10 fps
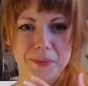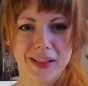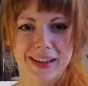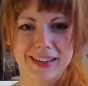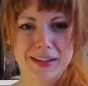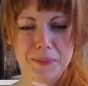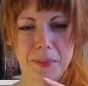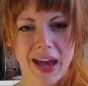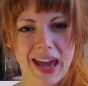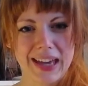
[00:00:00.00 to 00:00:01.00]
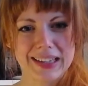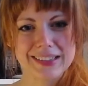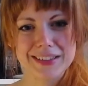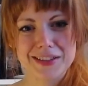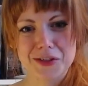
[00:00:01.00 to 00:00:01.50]
like
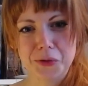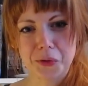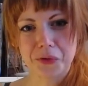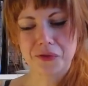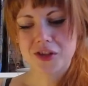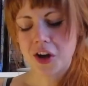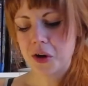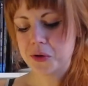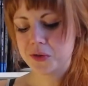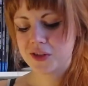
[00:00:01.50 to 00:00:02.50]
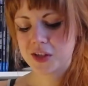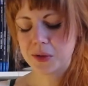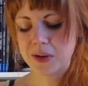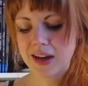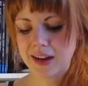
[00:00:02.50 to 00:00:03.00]
pale sort of tone to
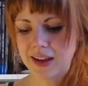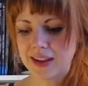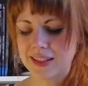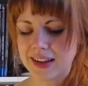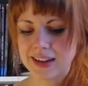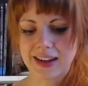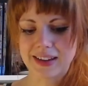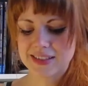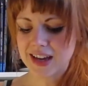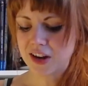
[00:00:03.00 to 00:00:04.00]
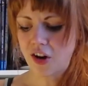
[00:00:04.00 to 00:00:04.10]
it, and like I said,